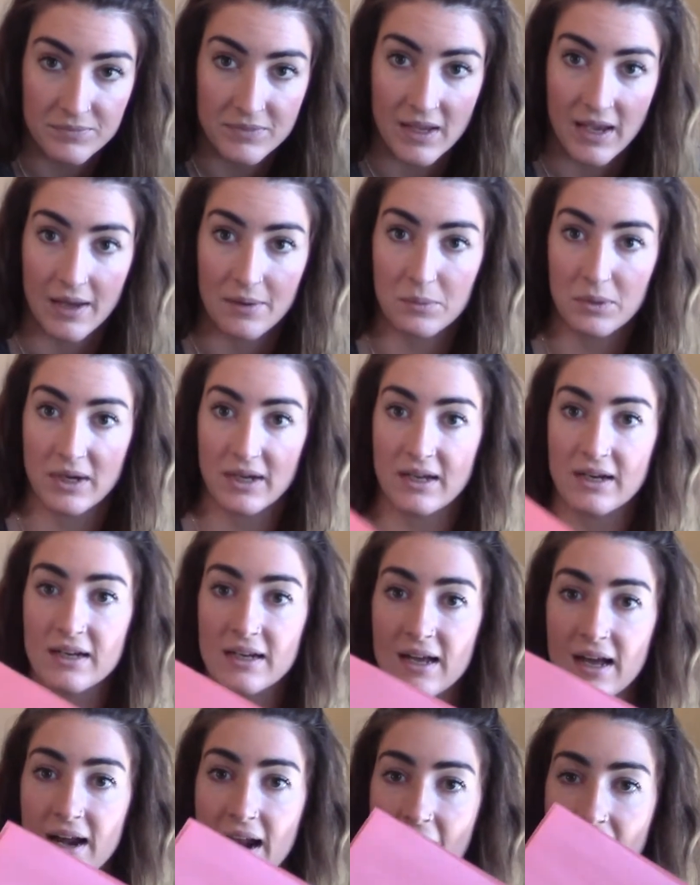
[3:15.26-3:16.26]
And we're going to
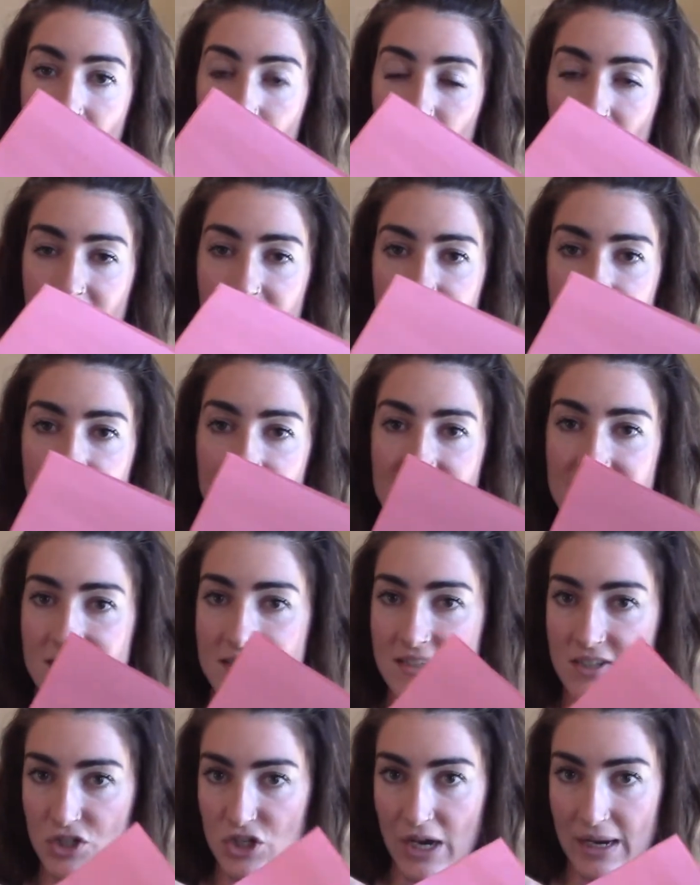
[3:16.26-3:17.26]
cut out a
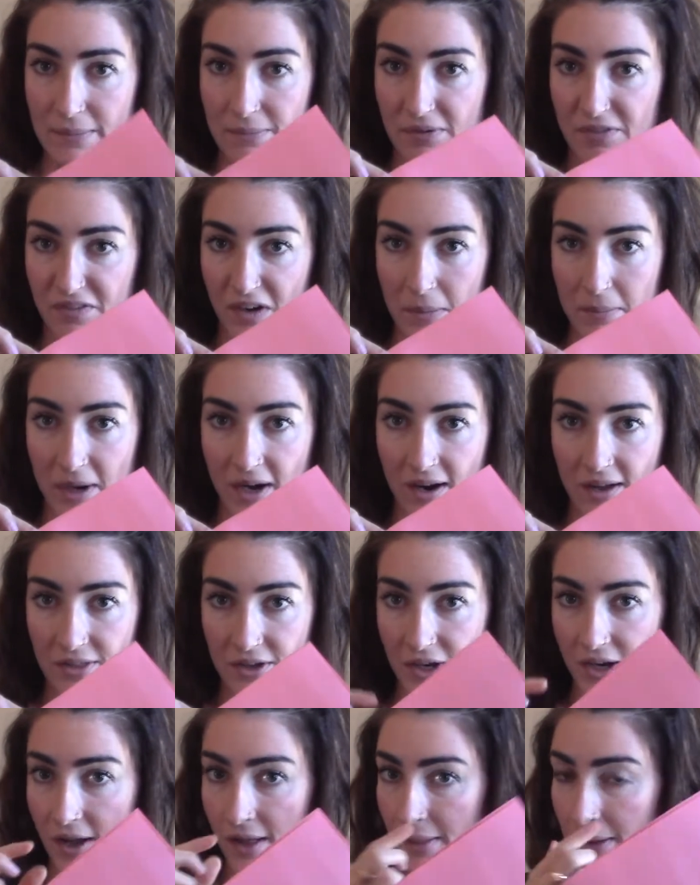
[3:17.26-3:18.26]
vase shape from our other
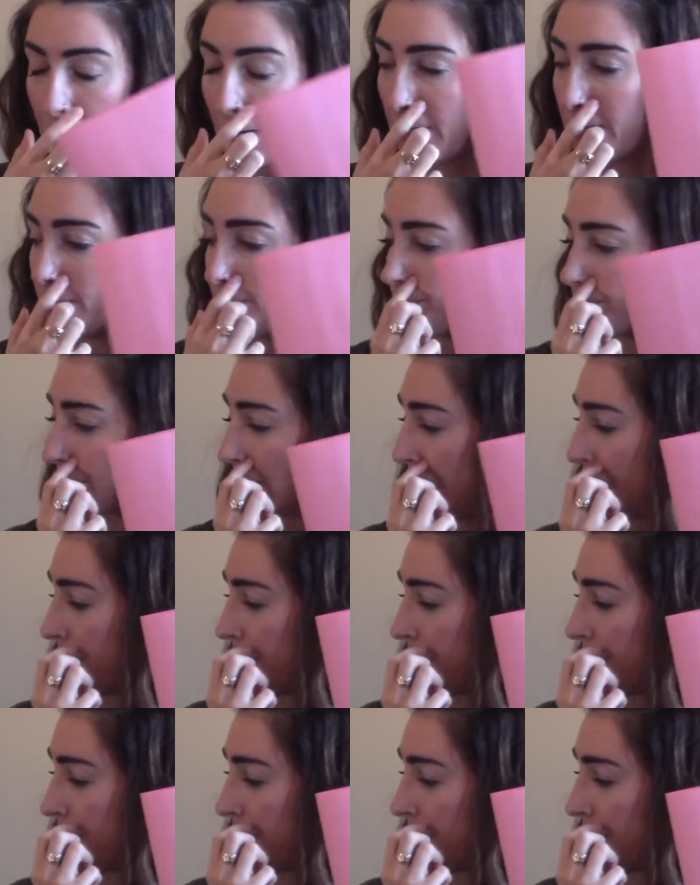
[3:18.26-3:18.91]
color. I